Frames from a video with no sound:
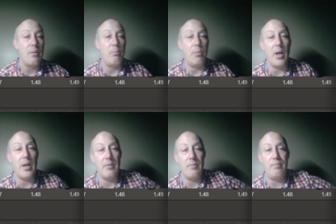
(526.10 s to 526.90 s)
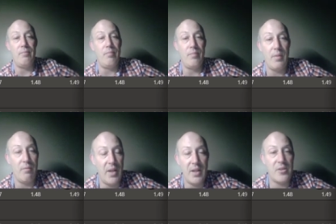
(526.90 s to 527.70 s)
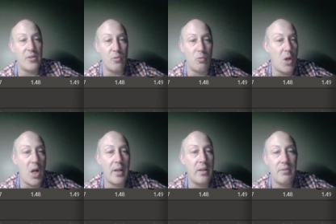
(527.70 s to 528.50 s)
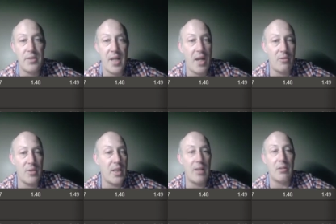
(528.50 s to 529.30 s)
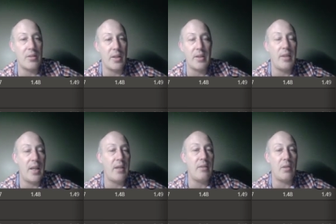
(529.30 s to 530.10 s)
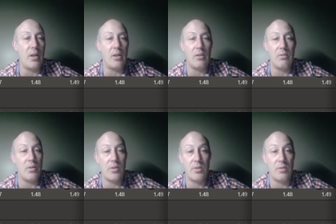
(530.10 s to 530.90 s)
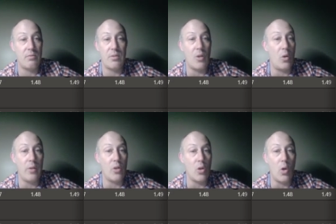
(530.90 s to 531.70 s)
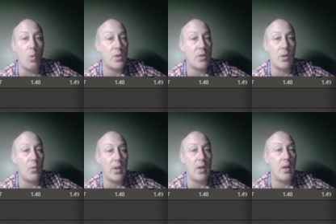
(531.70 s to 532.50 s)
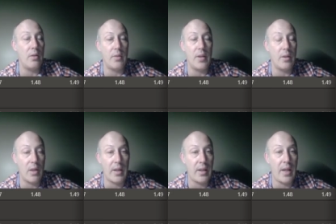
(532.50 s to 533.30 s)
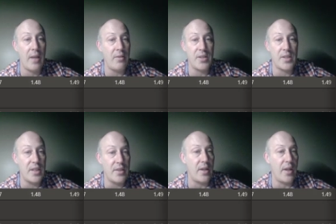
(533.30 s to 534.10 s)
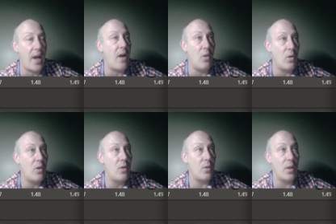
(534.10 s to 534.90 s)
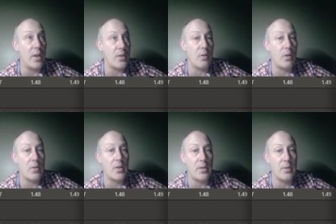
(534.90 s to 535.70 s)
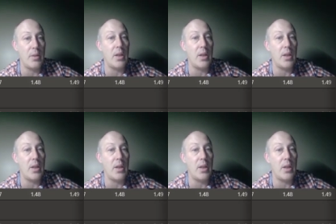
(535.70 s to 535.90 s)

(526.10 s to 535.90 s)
But Vegas is rocking. San Jose looks like they are just don't even know what's going on. They're like in the season now. Really, that's what it looks like to me.